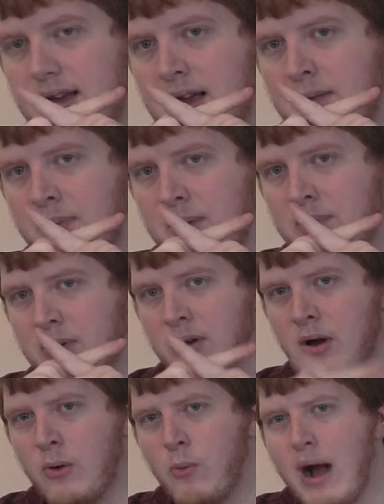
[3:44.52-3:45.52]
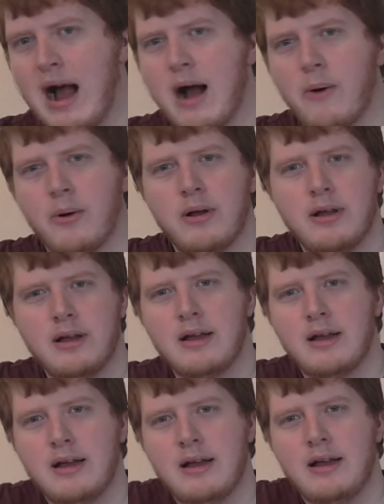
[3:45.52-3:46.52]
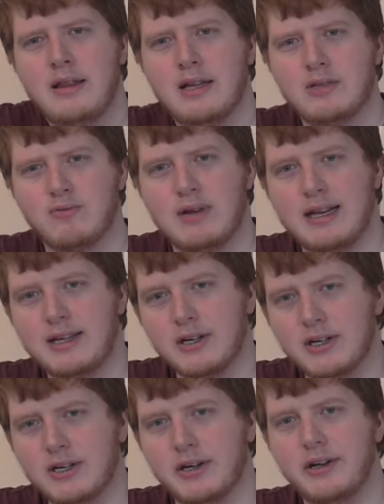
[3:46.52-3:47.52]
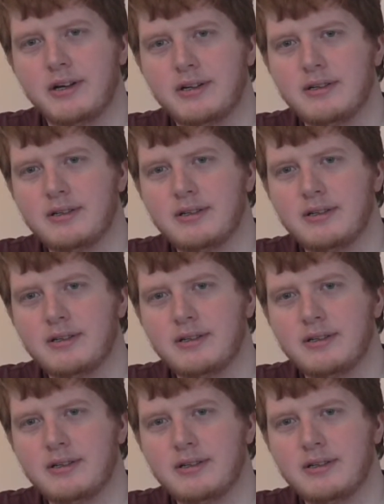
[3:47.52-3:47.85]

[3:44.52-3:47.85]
and people can go, wow, that's really good.